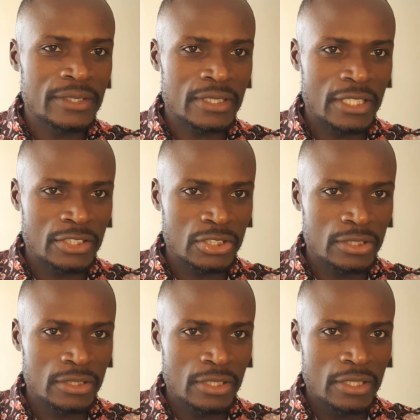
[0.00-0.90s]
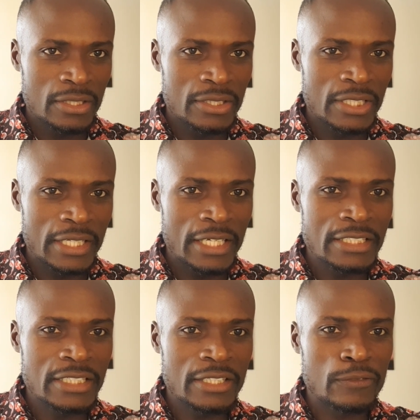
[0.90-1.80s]
research. They are
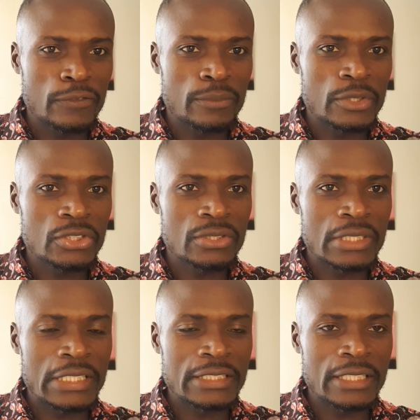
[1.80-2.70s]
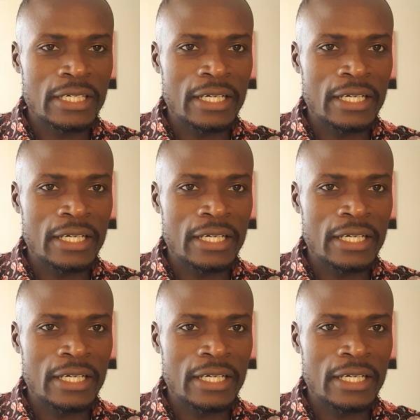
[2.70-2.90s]
getting information that